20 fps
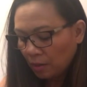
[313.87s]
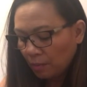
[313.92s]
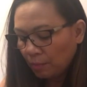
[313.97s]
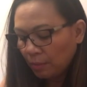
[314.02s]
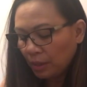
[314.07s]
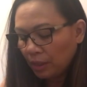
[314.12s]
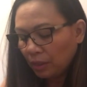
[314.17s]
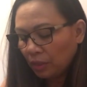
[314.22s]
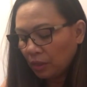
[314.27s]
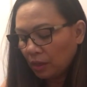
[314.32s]

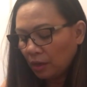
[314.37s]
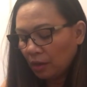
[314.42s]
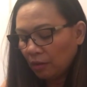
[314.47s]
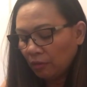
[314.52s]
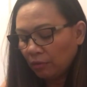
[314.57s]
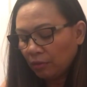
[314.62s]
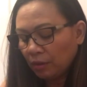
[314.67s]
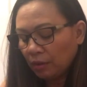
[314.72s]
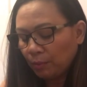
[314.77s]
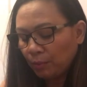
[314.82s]
month
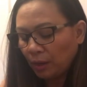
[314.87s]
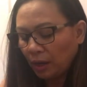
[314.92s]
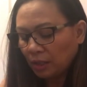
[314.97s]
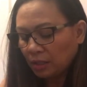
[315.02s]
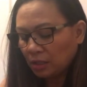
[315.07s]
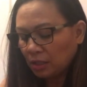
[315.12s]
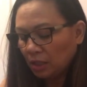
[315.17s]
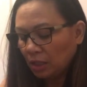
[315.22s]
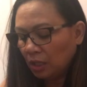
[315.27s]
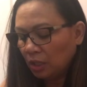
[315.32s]
of the
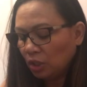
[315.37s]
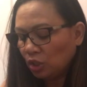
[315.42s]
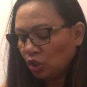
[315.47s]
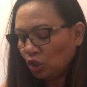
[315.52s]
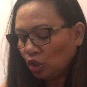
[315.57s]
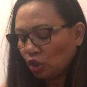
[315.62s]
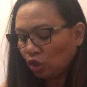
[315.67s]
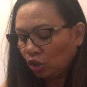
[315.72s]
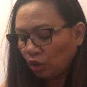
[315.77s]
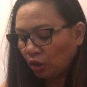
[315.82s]
Boxy
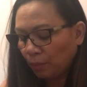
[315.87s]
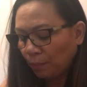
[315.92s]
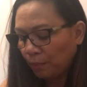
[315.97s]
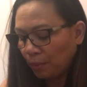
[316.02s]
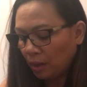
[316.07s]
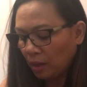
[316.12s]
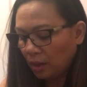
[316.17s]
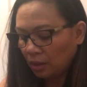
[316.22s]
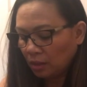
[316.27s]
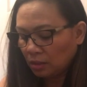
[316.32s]
Charm
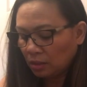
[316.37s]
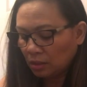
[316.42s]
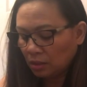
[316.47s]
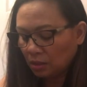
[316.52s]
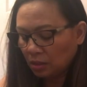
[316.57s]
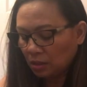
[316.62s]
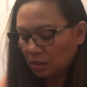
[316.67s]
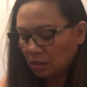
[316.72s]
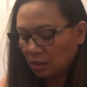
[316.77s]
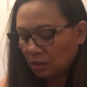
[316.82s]

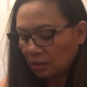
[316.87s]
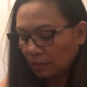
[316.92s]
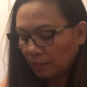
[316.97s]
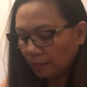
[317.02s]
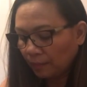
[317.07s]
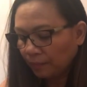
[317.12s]
boxes.